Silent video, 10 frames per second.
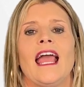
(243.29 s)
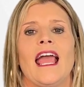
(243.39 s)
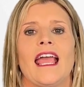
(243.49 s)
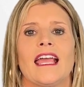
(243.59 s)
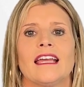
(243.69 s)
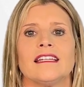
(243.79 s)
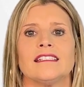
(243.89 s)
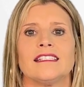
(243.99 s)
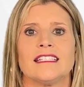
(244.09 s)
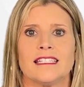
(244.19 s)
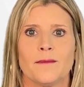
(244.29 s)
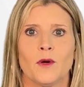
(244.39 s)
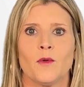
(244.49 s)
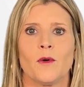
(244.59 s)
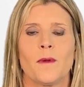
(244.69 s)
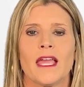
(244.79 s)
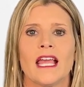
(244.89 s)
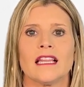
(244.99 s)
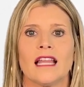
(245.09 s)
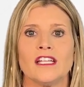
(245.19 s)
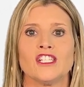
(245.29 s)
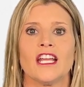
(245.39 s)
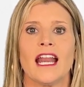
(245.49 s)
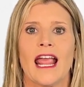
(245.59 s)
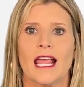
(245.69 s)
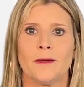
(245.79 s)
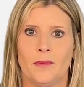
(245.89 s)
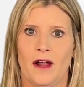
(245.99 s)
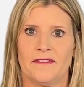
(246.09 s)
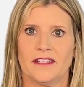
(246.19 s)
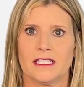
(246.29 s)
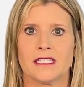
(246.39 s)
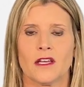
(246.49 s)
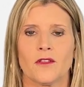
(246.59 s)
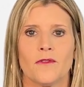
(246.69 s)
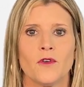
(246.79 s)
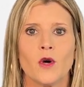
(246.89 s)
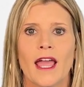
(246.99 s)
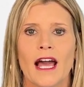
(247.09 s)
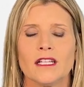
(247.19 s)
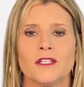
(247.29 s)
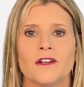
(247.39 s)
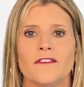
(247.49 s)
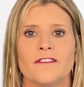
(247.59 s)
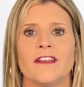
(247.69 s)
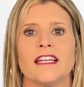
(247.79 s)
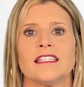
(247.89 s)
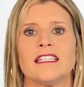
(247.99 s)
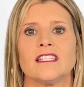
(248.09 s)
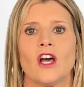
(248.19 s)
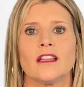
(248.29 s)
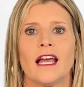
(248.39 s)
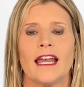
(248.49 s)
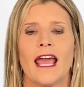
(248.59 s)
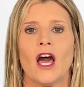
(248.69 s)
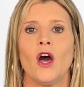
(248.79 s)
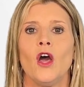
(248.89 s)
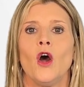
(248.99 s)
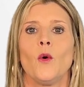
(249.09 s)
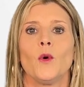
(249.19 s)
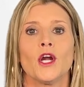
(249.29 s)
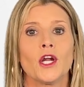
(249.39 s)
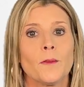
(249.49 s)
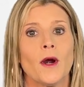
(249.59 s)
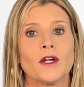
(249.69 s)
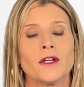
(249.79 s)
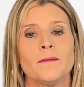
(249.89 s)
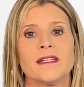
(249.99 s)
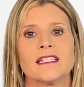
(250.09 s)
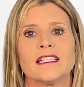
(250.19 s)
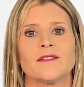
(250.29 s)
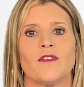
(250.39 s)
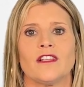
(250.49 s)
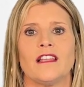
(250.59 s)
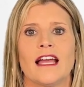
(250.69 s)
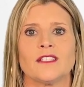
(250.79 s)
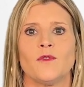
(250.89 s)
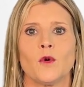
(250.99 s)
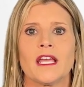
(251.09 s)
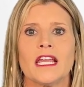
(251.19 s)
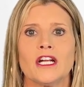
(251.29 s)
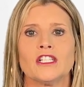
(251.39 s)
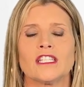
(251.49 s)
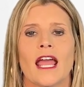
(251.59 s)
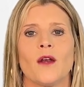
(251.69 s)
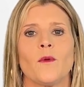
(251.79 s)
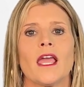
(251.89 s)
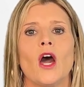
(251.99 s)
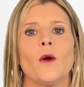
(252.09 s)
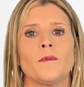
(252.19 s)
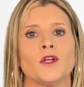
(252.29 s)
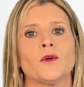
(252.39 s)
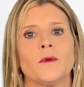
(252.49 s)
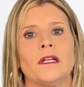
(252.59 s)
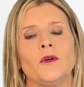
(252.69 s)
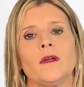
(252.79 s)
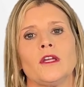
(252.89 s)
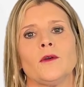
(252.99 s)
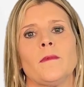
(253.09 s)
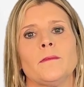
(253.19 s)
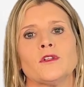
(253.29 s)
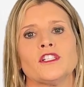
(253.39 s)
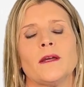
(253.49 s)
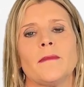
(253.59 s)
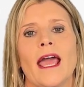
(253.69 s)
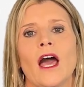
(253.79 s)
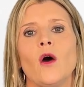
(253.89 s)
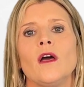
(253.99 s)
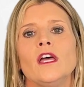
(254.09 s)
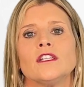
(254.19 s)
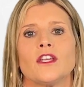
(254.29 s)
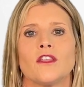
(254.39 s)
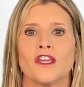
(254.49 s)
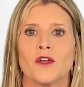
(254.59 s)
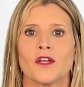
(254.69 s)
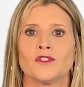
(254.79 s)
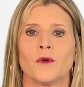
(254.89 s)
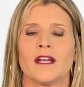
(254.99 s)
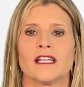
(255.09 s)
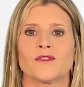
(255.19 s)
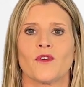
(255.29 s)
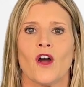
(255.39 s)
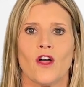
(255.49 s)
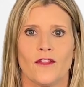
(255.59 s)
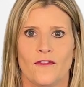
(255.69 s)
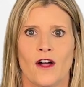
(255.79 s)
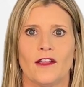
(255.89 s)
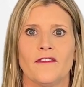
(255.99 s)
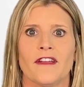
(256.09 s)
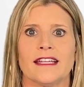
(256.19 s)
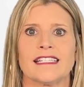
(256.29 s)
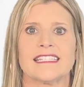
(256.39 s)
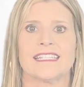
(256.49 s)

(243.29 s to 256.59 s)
And December will be luncheon and breakfast. So the full calendar of events is online now. We're your partner in business for the last 40 years, and we hope you're renewing your membership now so that you can join us for all the fall events.